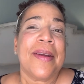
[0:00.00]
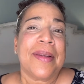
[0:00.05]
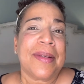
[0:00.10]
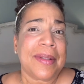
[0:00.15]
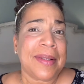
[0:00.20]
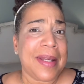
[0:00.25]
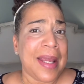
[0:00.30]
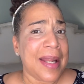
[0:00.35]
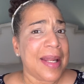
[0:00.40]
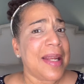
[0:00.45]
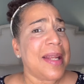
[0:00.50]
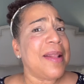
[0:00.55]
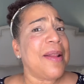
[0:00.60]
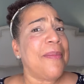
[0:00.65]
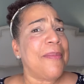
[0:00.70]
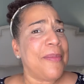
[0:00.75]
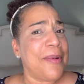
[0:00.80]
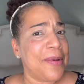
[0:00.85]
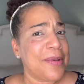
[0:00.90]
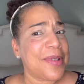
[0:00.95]
getting the
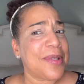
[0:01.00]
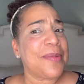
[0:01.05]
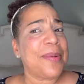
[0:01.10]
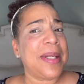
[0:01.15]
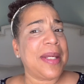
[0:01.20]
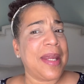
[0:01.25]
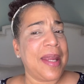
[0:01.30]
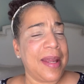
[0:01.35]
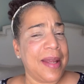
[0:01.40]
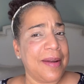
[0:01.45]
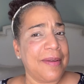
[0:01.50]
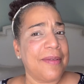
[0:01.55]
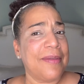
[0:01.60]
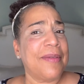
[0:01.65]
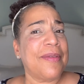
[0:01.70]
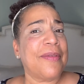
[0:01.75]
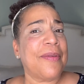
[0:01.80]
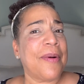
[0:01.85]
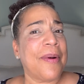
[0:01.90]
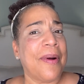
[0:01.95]
most we can
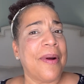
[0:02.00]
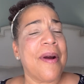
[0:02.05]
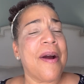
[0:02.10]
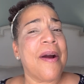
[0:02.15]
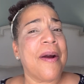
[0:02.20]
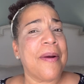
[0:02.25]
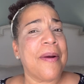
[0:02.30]
for our